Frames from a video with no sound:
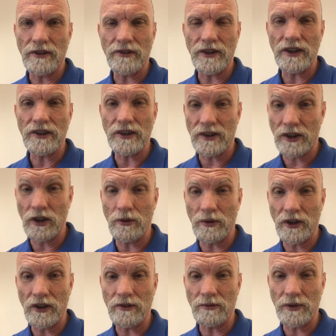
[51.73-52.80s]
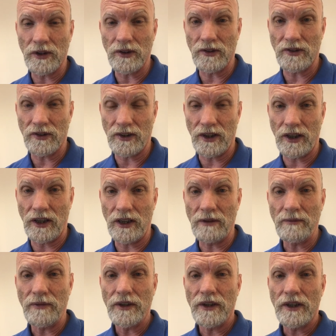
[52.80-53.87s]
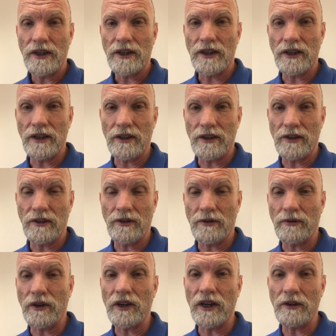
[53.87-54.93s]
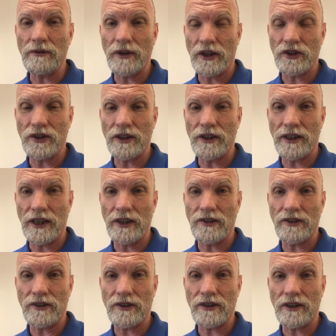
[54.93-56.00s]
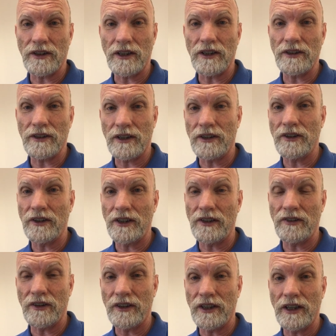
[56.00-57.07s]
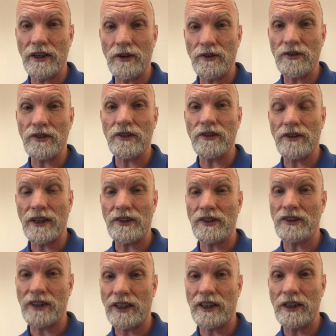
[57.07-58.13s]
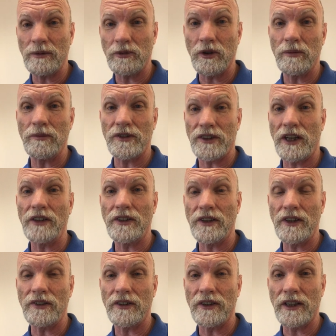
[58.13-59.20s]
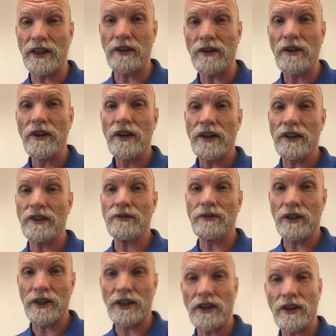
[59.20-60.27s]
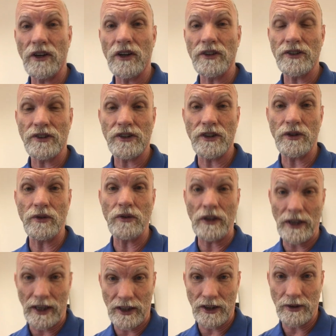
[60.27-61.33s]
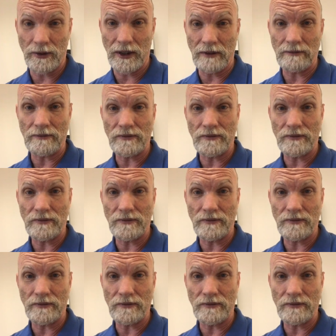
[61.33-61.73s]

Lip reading: thing to deal with, because the fungal infection gets underneath the nails. That's exactly the problem. It's underneath the nail and it's very hard to get to it.